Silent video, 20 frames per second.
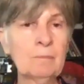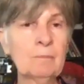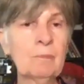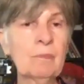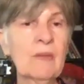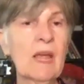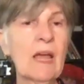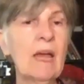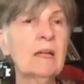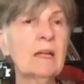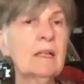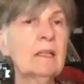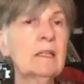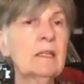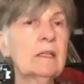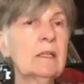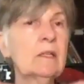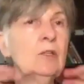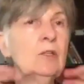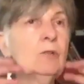And
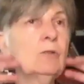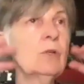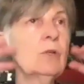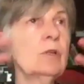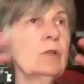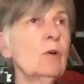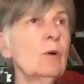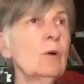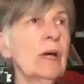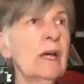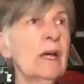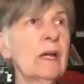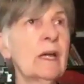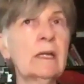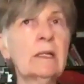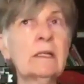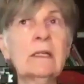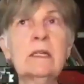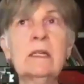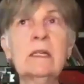you can go ahead
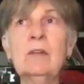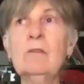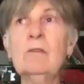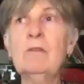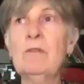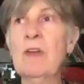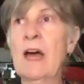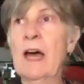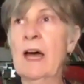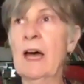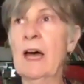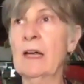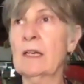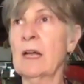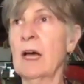and give that.